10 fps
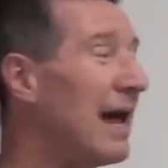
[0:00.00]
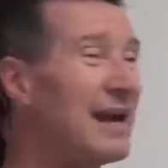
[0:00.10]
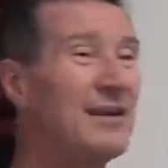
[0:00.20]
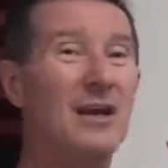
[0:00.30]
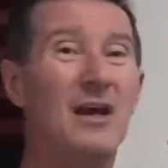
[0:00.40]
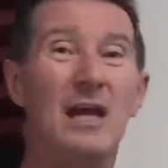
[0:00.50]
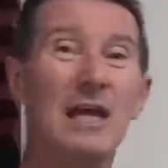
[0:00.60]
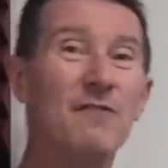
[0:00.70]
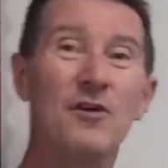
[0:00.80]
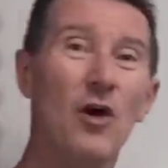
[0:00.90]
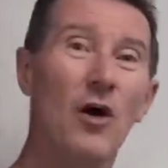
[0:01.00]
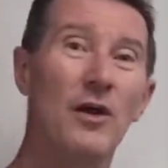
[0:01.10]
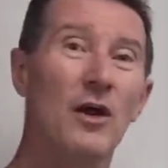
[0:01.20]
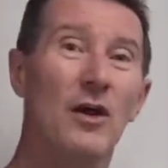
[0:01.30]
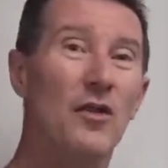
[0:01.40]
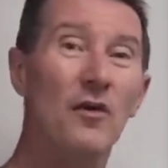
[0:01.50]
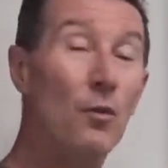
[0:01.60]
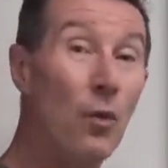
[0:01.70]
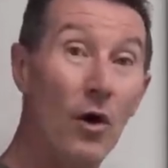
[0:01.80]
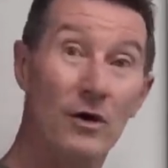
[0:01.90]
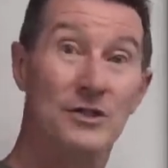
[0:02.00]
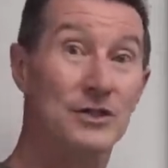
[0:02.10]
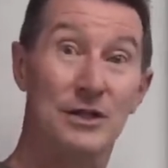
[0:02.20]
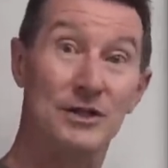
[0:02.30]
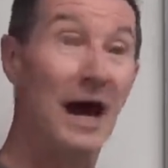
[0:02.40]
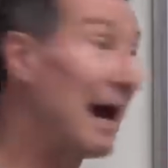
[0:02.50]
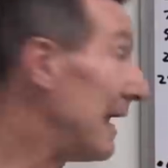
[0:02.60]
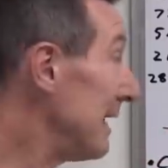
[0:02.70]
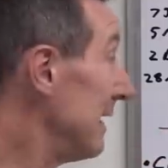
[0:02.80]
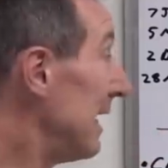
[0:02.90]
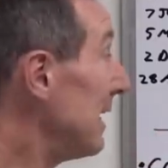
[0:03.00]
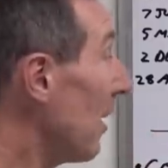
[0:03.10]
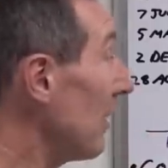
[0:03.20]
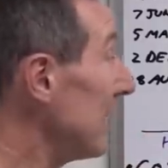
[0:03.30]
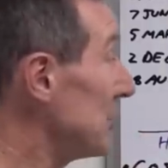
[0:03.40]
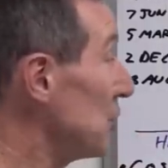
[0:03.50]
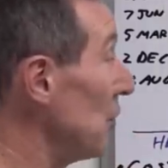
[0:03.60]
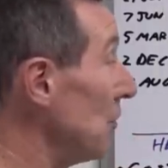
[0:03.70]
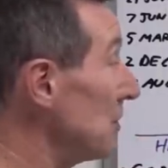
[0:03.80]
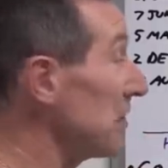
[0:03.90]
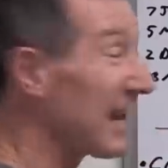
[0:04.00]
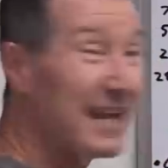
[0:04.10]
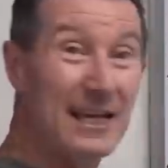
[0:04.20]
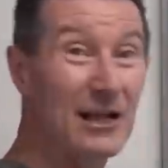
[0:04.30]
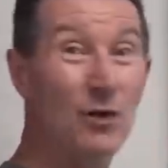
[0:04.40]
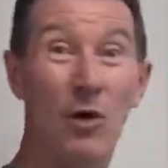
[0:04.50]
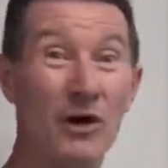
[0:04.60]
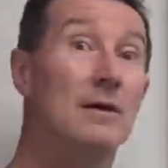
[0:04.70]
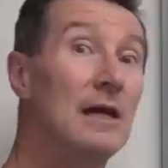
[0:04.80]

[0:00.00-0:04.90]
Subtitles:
And even on the worst day, it only chews like a kilowatt.